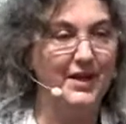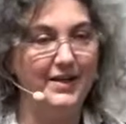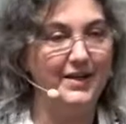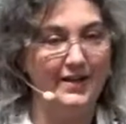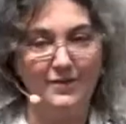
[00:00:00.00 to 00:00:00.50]

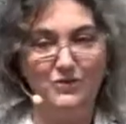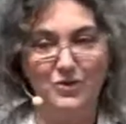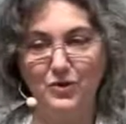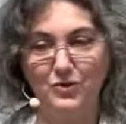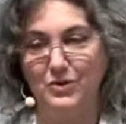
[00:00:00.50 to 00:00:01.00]
I've
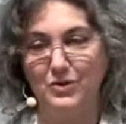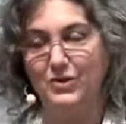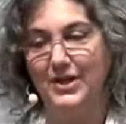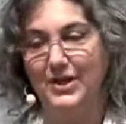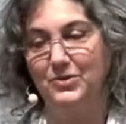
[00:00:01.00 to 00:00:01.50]
told you a
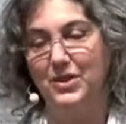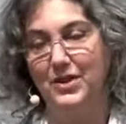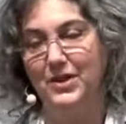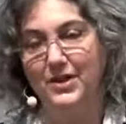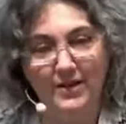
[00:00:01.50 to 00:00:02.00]
few times, I
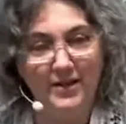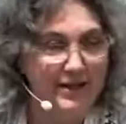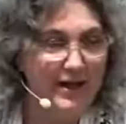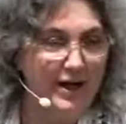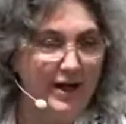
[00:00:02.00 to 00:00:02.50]
think,
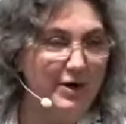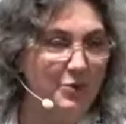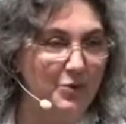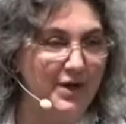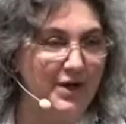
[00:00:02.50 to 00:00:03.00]

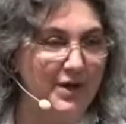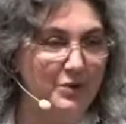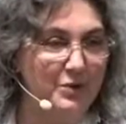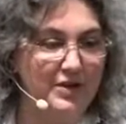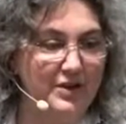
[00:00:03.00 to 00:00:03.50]
about when I
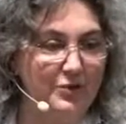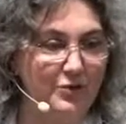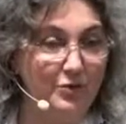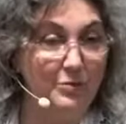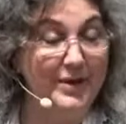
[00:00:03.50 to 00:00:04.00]
was in
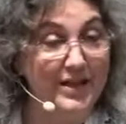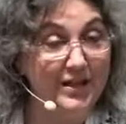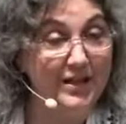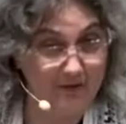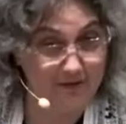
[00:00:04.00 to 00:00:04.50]

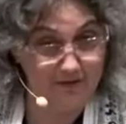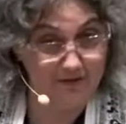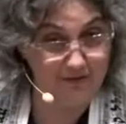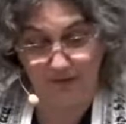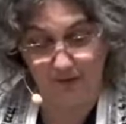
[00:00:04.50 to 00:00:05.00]
rabbinic
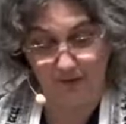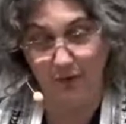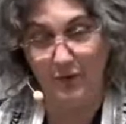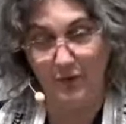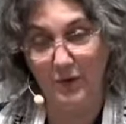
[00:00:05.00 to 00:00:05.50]
school,
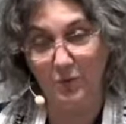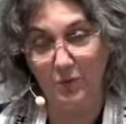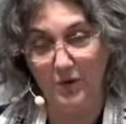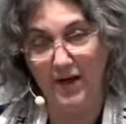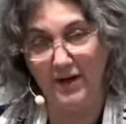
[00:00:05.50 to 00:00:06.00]
when
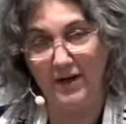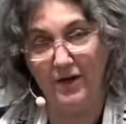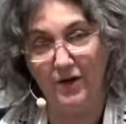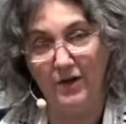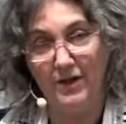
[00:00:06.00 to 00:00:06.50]
we had
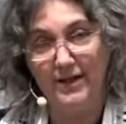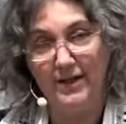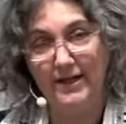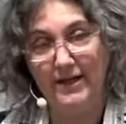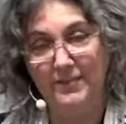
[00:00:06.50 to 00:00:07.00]
our
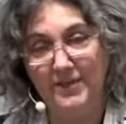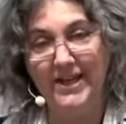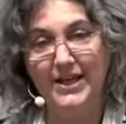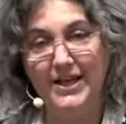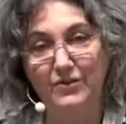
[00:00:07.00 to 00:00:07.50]
the
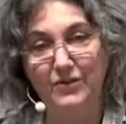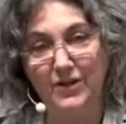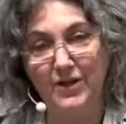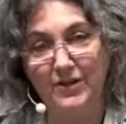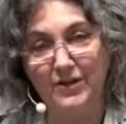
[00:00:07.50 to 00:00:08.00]
end of
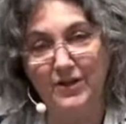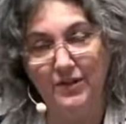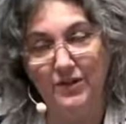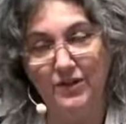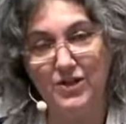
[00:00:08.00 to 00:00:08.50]
the
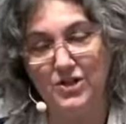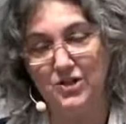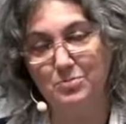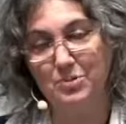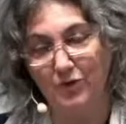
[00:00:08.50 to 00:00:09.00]
session,
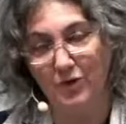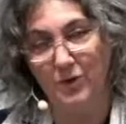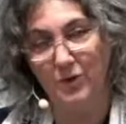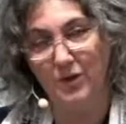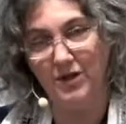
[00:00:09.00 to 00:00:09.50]
just before we
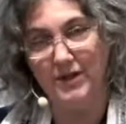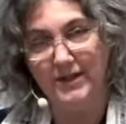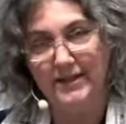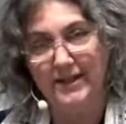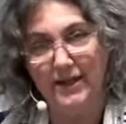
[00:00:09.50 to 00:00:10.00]
were
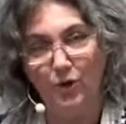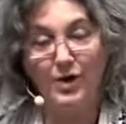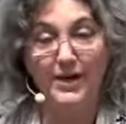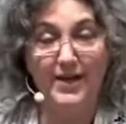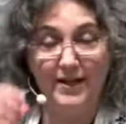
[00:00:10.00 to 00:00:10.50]

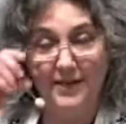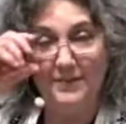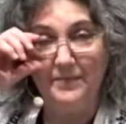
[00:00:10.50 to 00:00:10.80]
ordained.